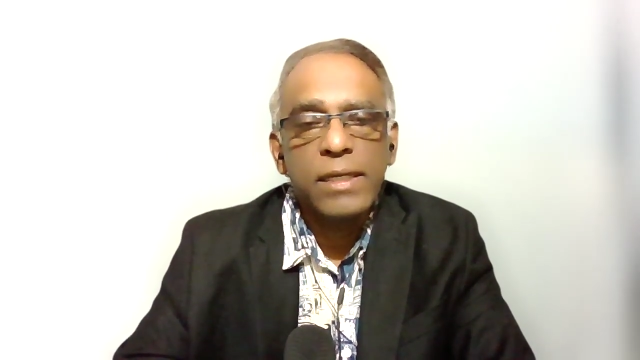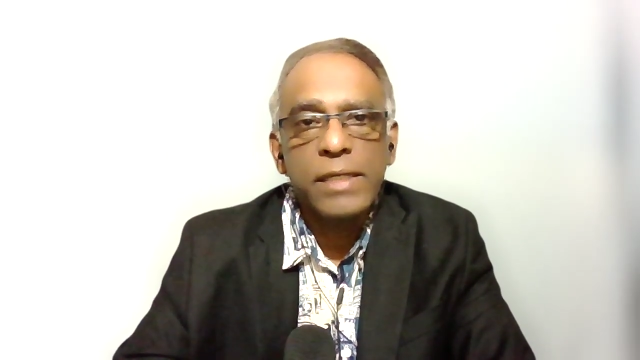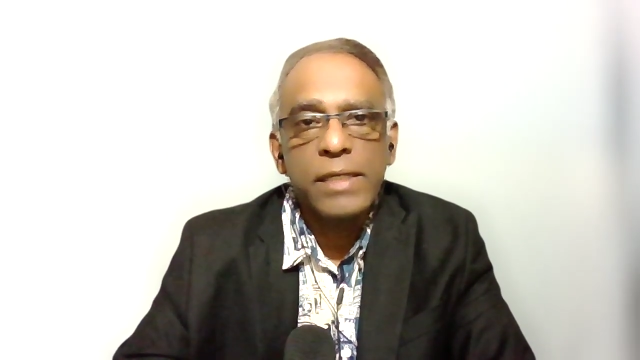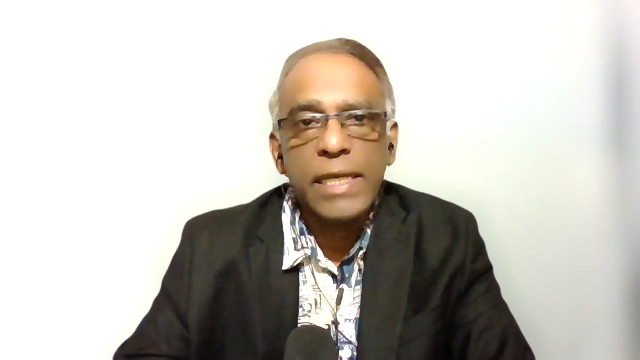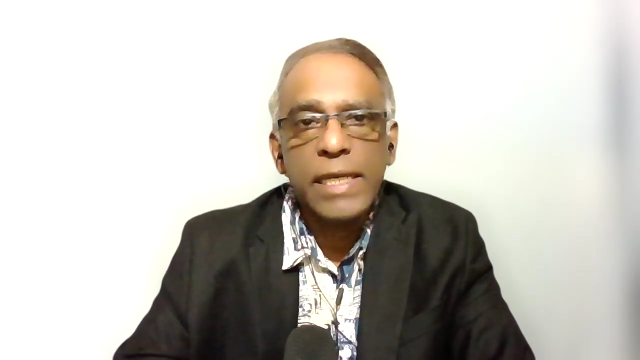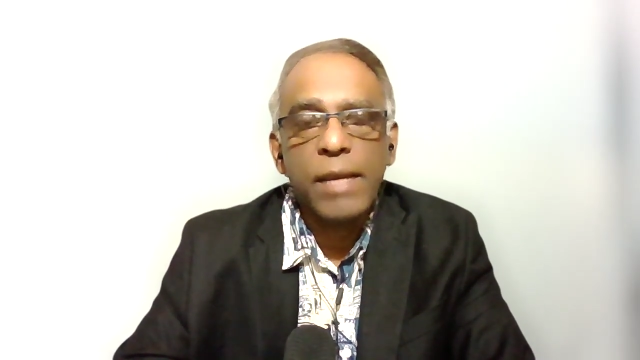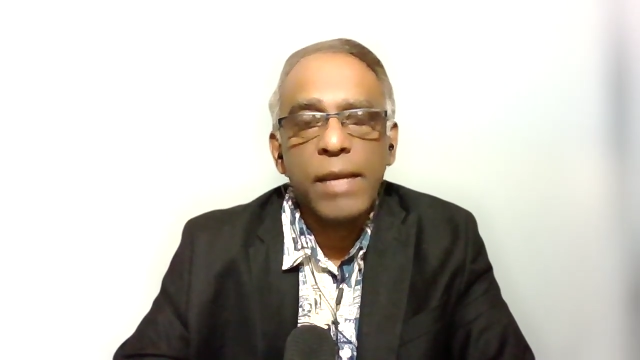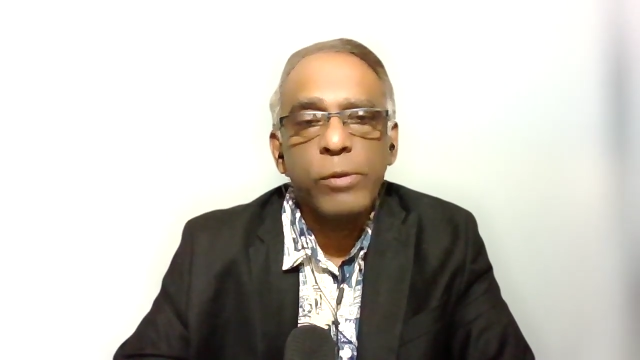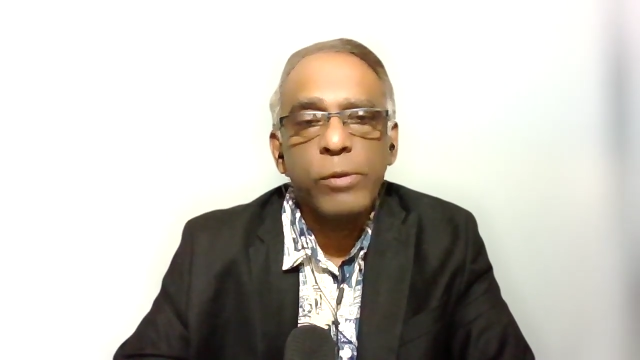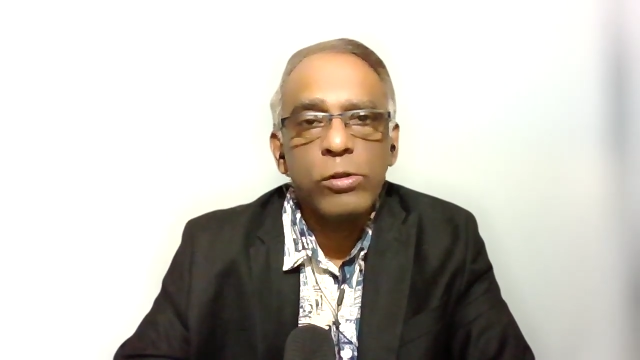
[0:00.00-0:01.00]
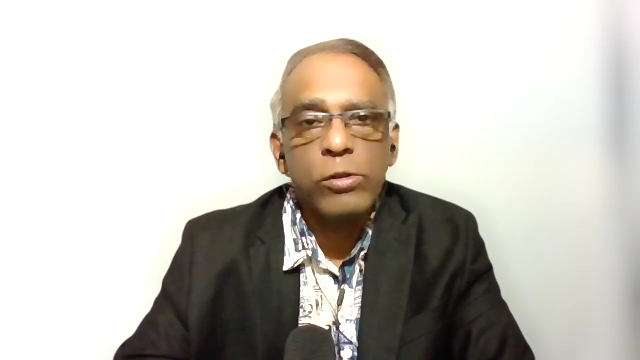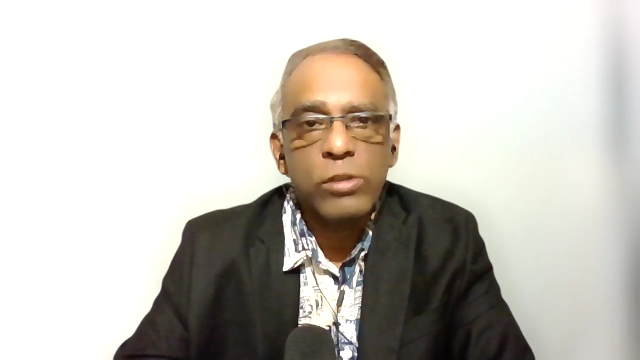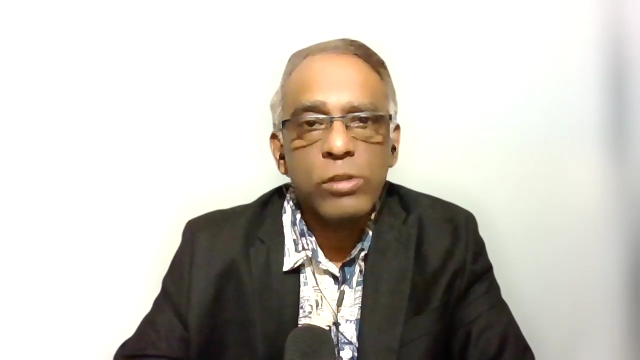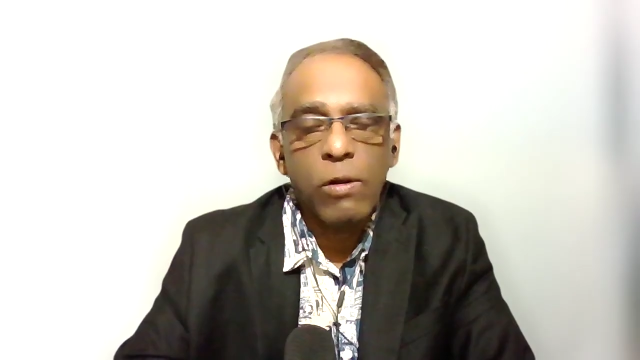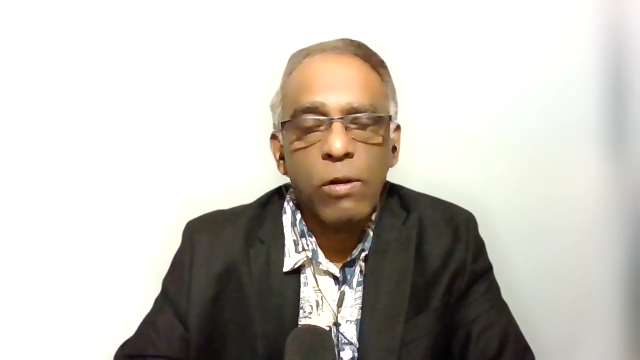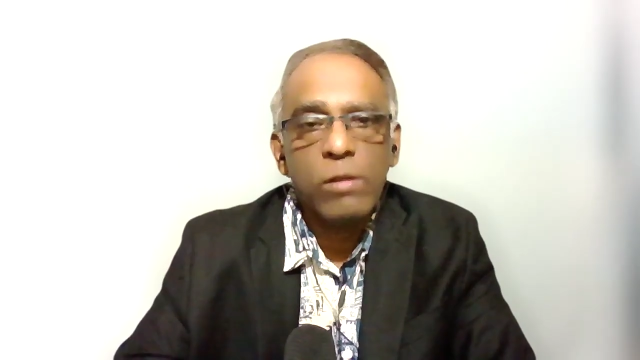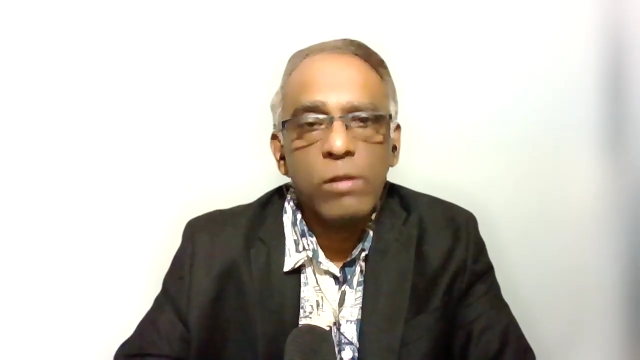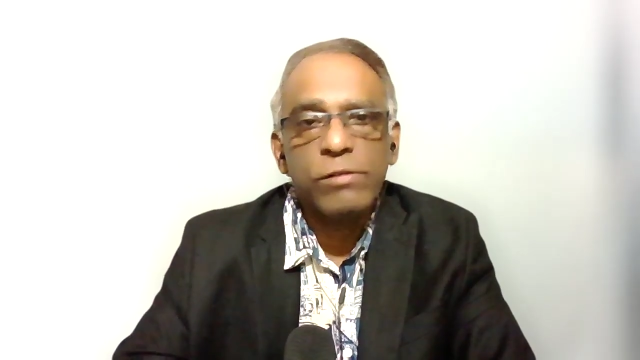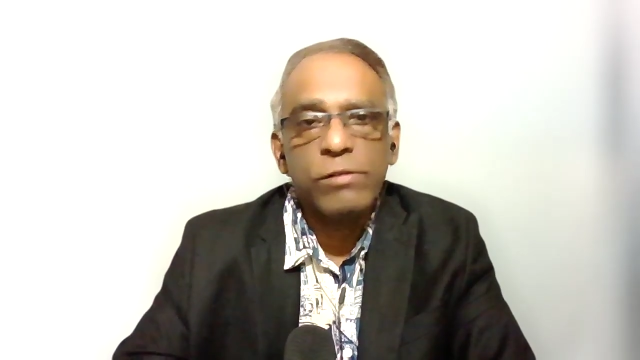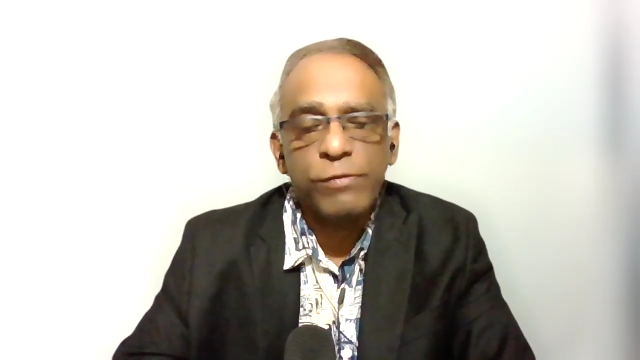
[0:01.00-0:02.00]
He opposed all
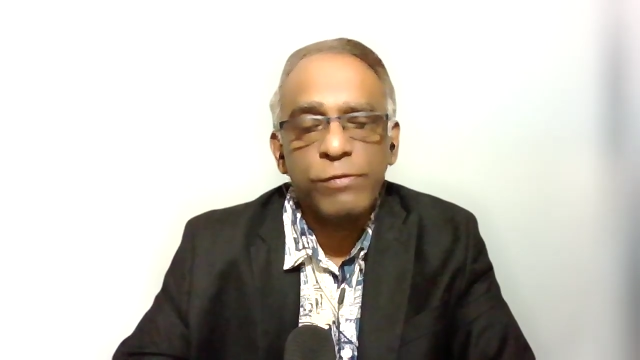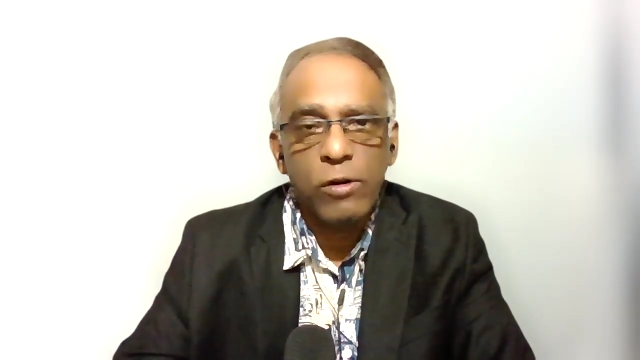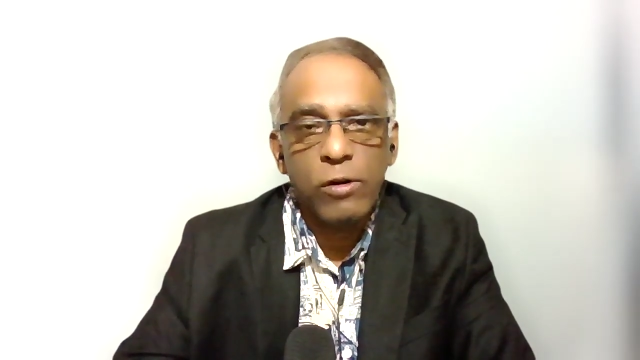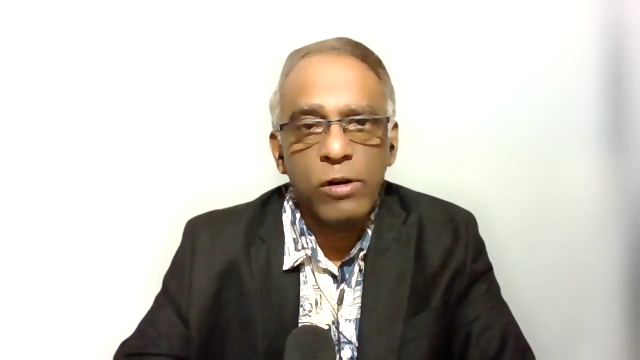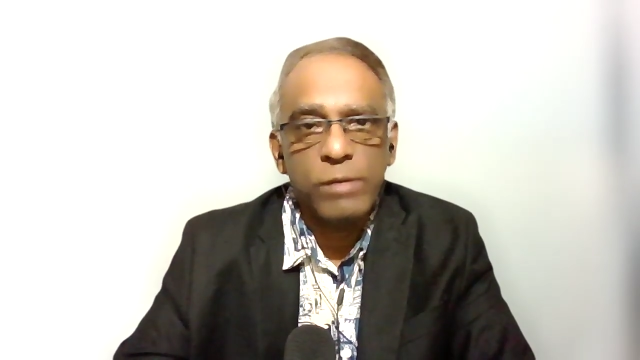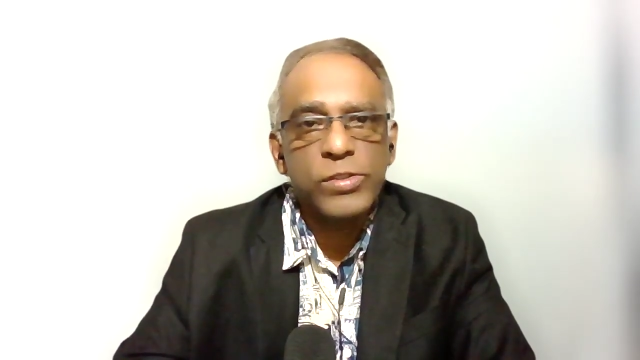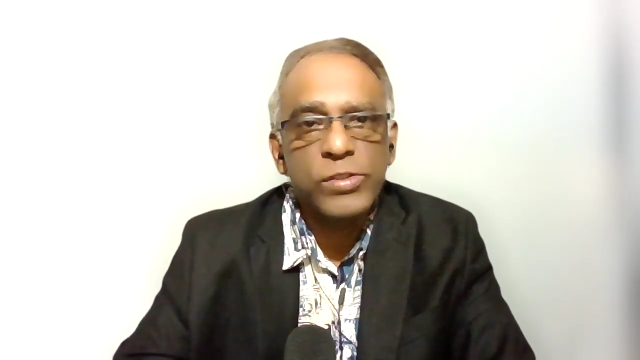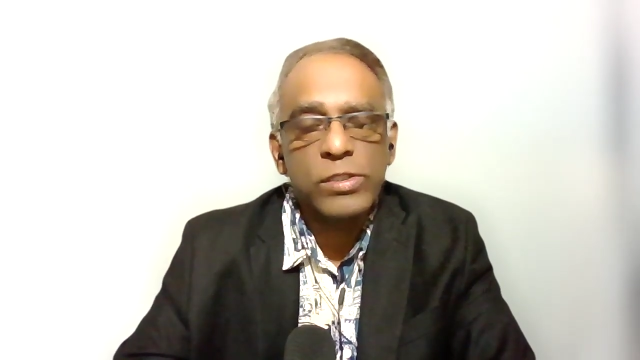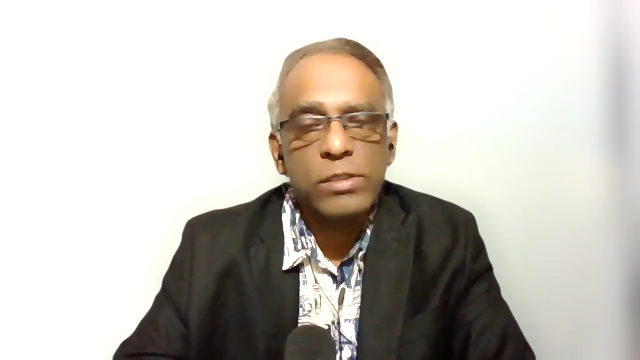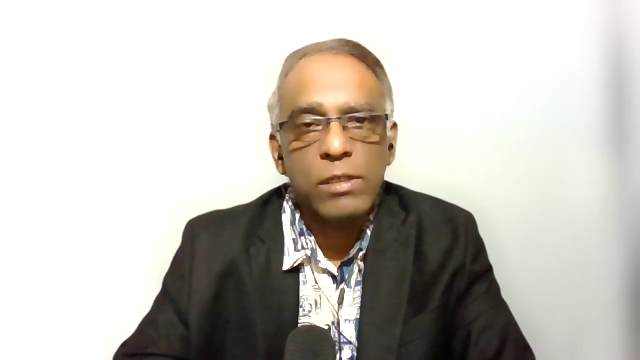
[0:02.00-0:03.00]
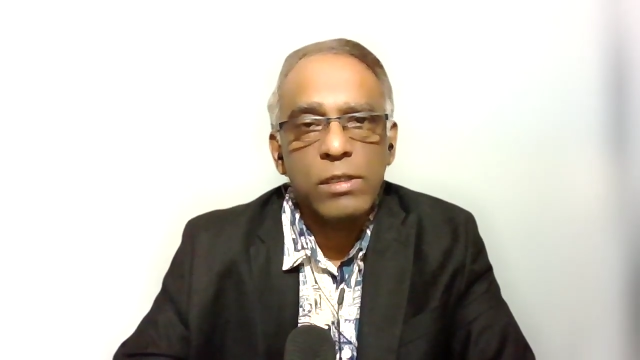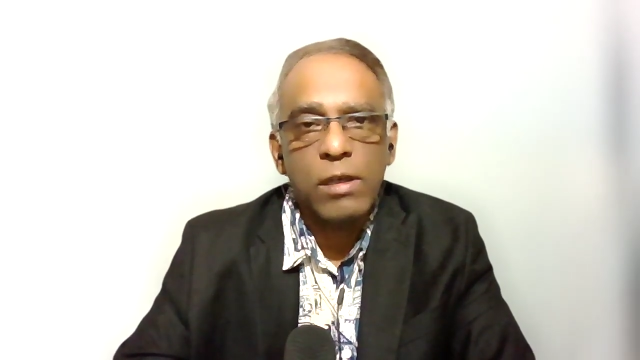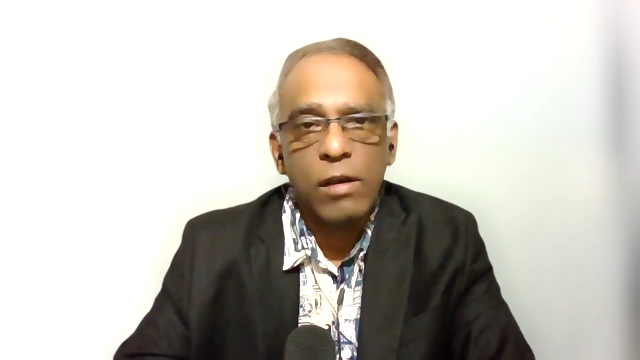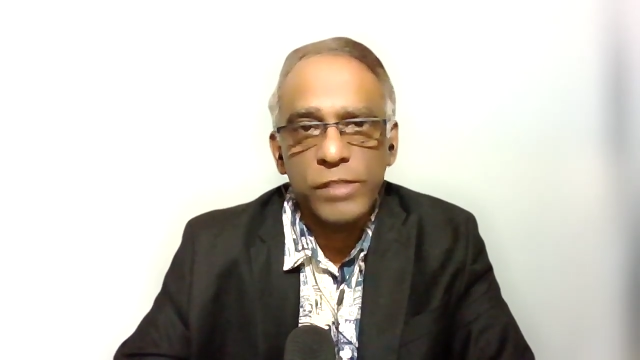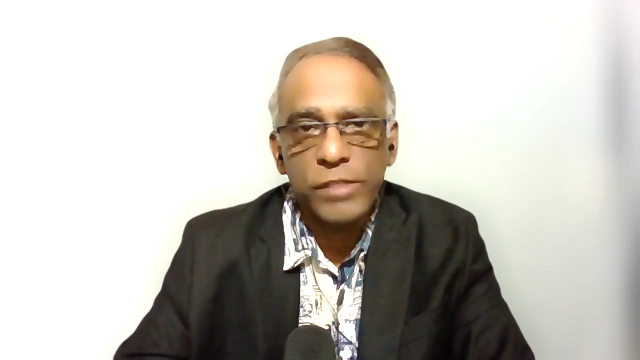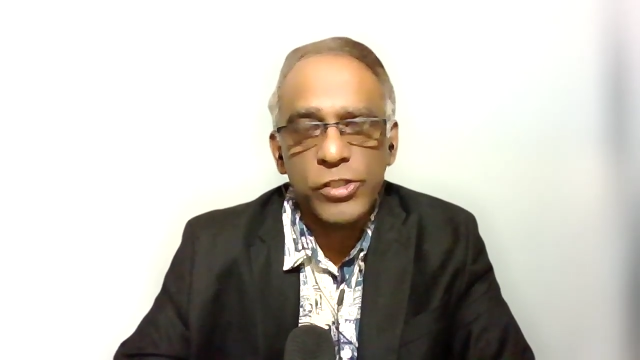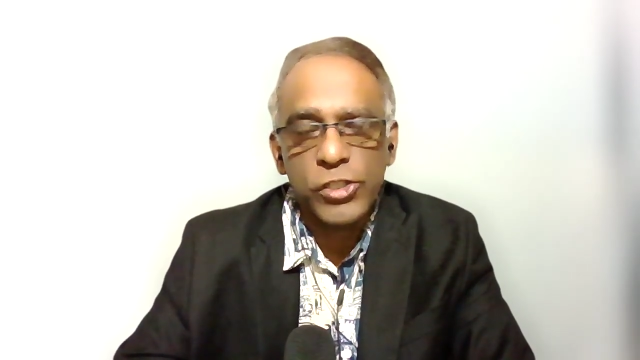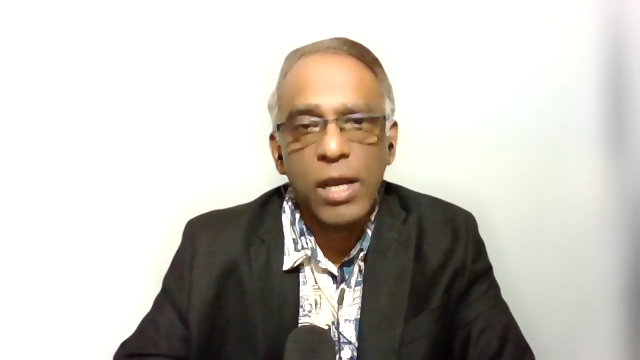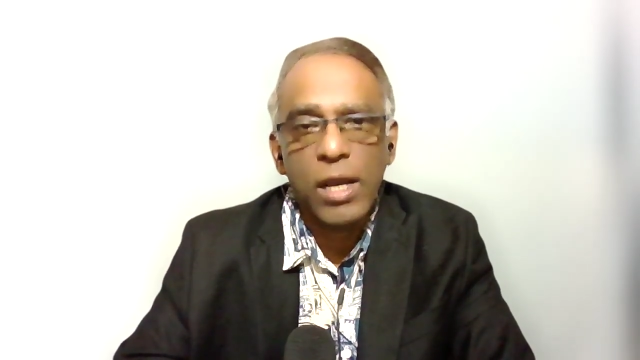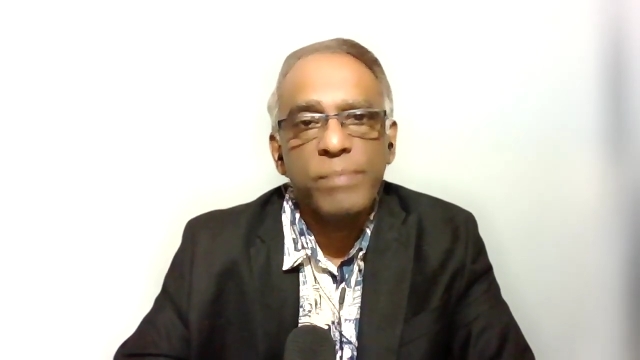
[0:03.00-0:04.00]
the reforms of the
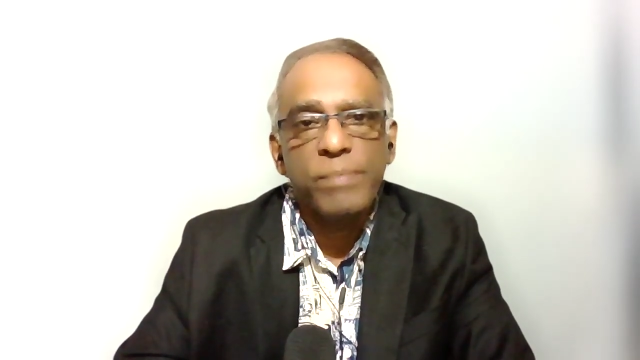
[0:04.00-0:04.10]
Shah.